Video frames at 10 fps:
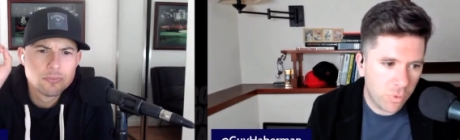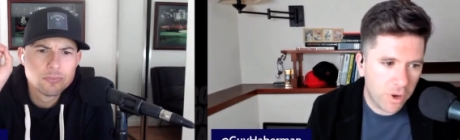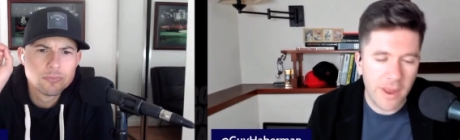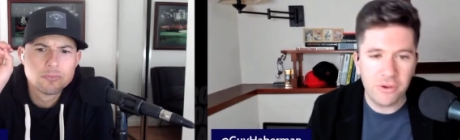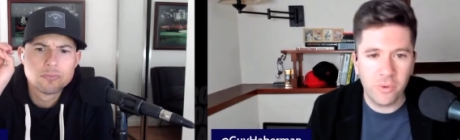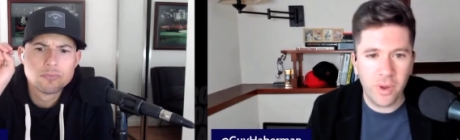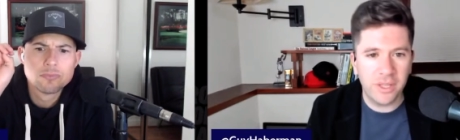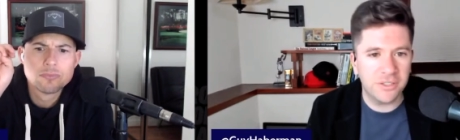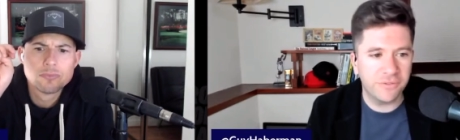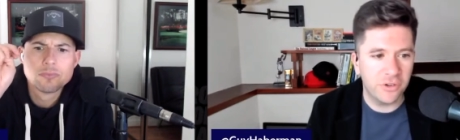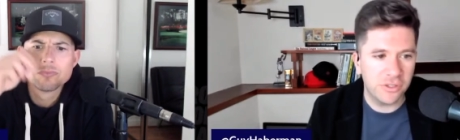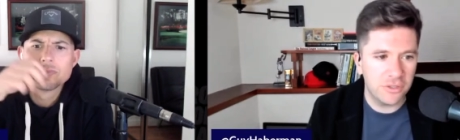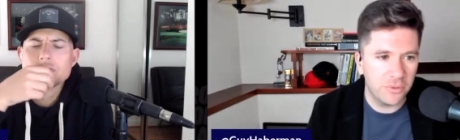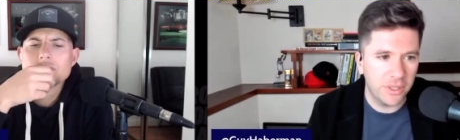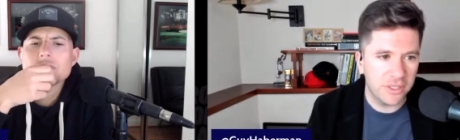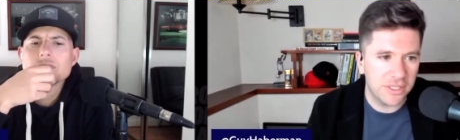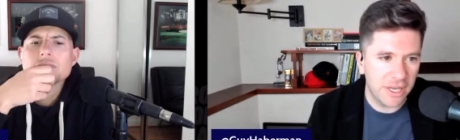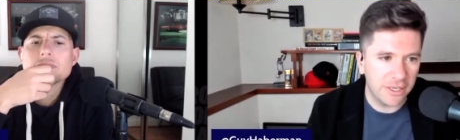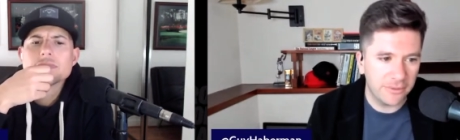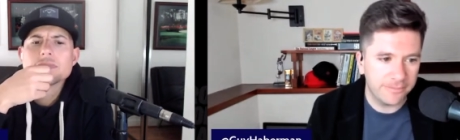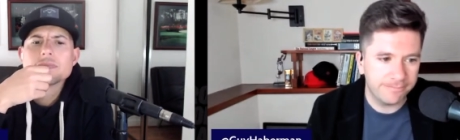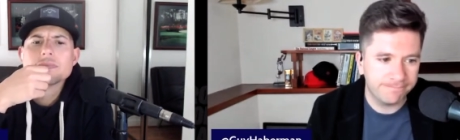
Speaker 1: What about New England's first and New England's second?